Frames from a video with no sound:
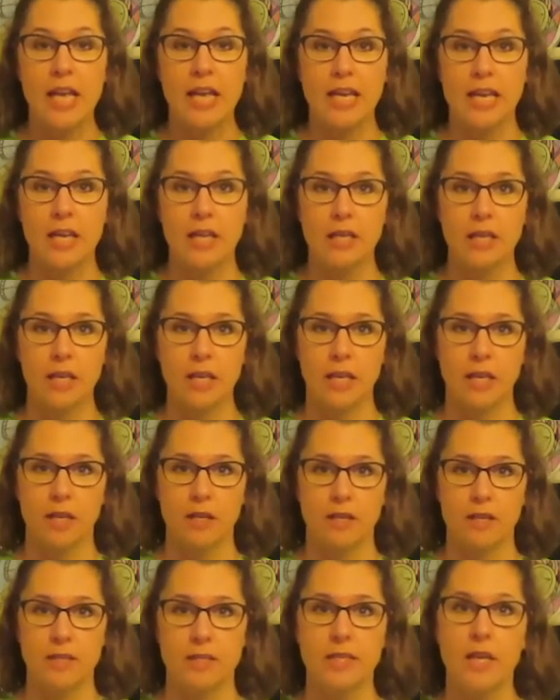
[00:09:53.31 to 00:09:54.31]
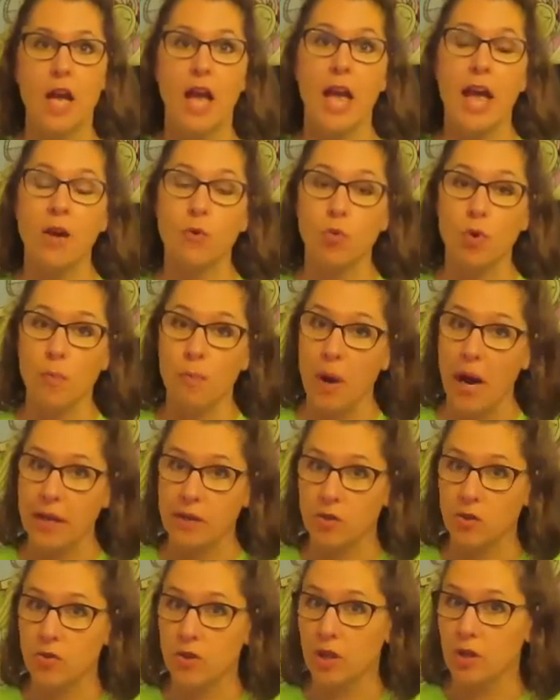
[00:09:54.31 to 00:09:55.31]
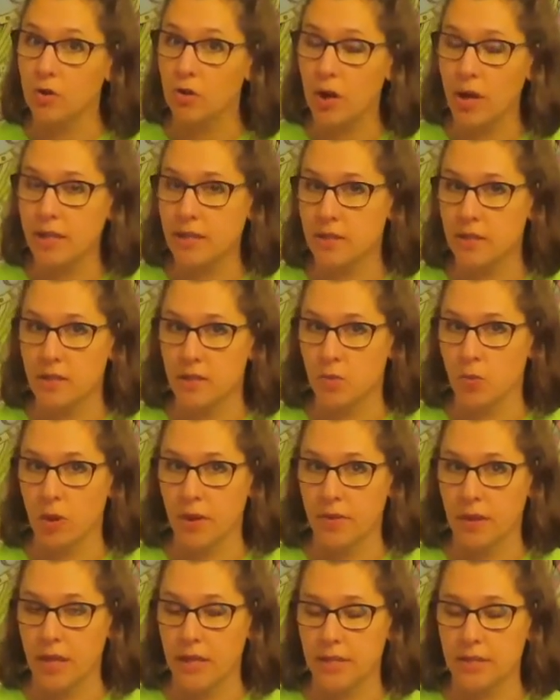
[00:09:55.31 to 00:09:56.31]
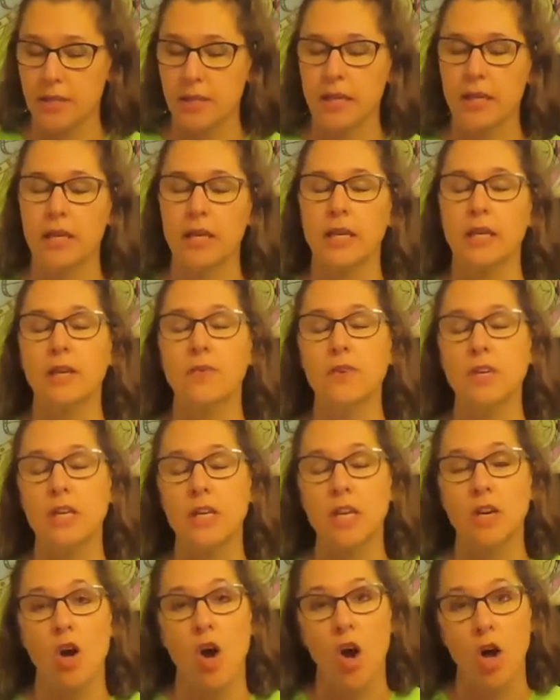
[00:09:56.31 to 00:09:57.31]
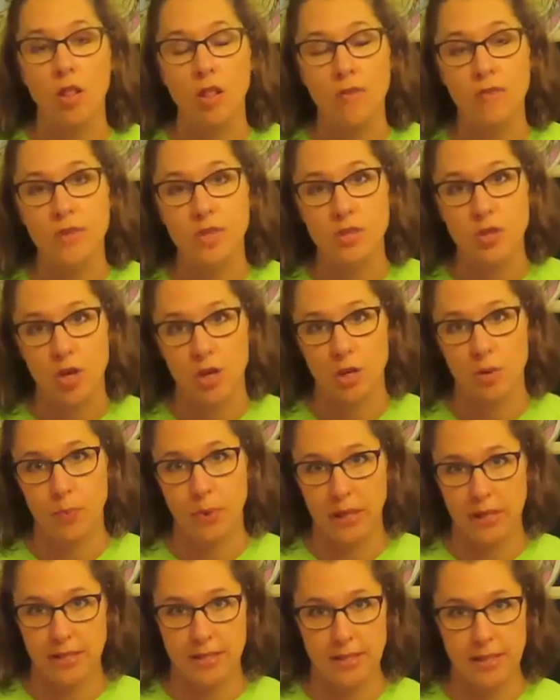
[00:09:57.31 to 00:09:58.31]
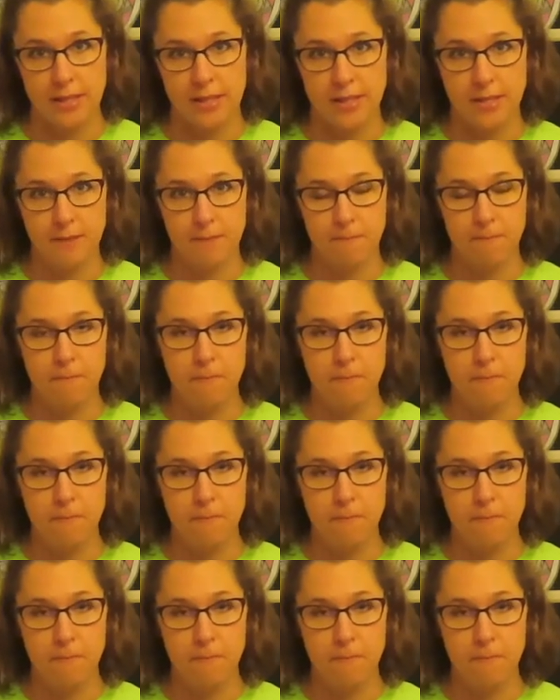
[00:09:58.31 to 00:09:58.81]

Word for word: it is a reminder that Christ is with us even in all of the dark places.